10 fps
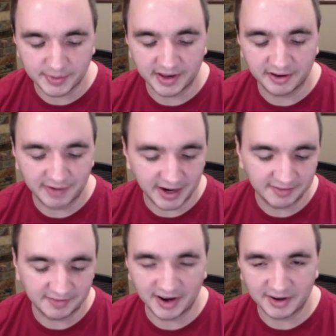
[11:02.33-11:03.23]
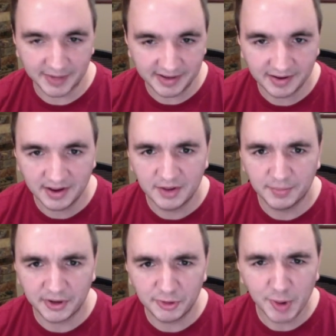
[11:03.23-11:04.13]
in the right environment, but
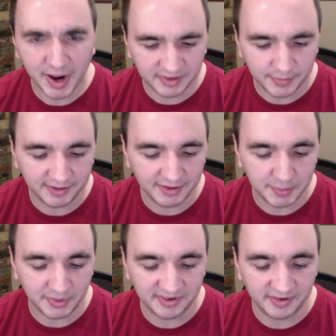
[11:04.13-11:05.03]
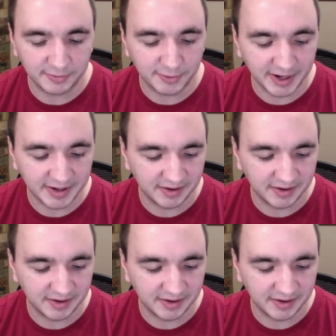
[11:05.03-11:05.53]
you do have to be the right person for it.